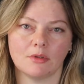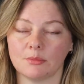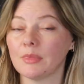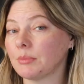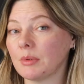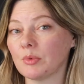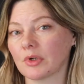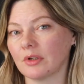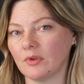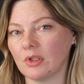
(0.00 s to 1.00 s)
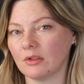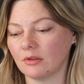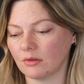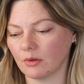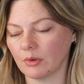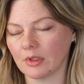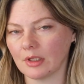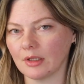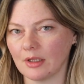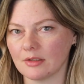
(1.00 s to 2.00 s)
it might be more convenient to
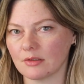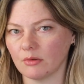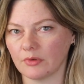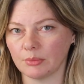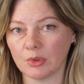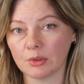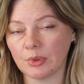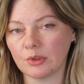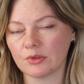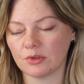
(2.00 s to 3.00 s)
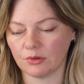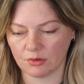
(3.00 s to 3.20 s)
quickly glance over the blog post